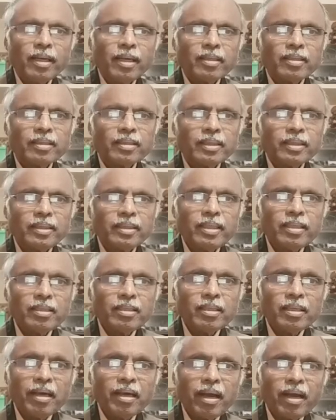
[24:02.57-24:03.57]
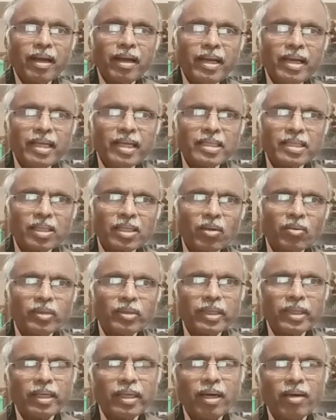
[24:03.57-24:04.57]
us see the
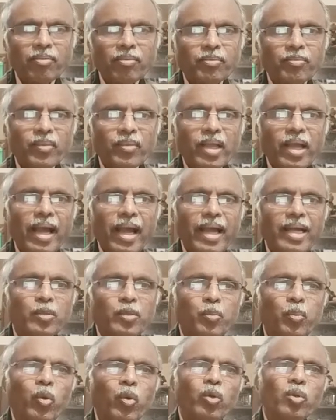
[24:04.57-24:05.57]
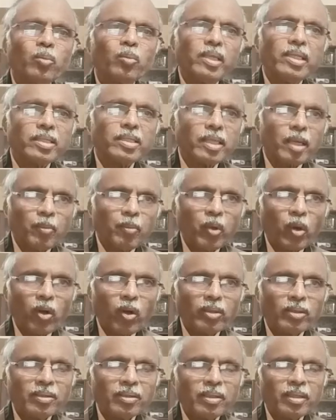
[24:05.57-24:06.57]
rediscounting of export bills abroad,
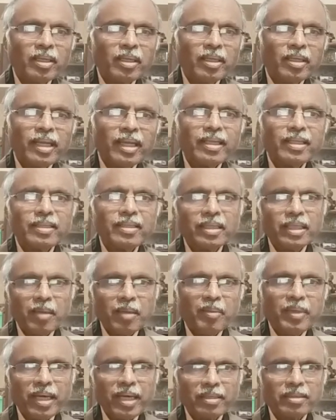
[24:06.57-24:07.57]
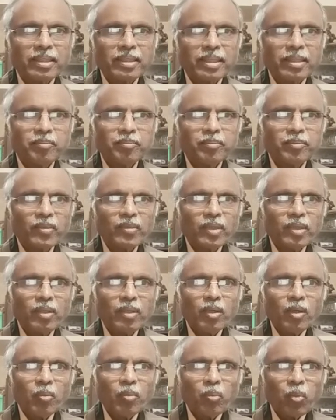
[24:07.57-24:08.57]
that is EBR scheme.
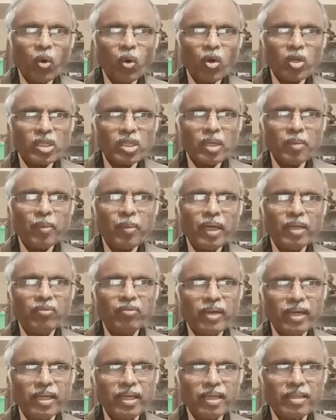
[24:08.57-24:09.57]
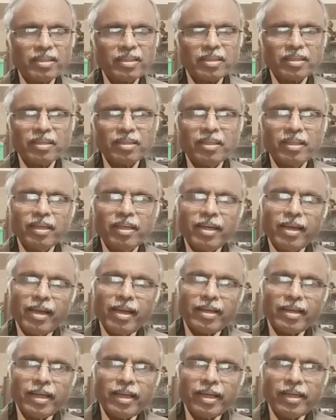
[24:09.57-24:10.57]
Post-shipment finance
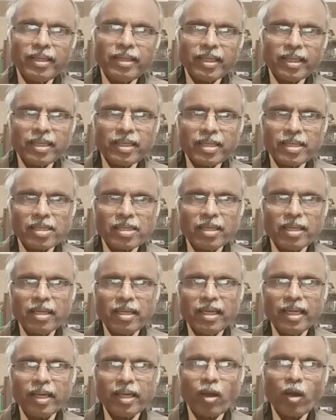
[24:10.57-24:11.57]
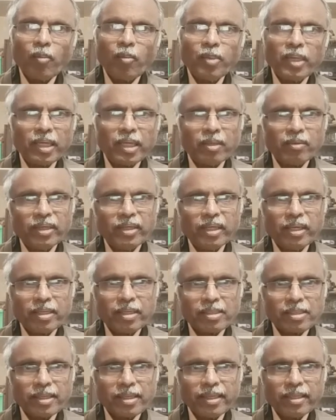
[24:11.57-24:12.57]
at internationally competitive
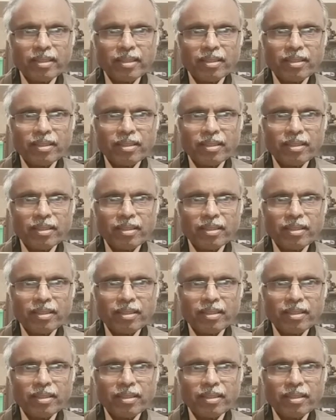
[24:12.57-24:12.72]
interest rate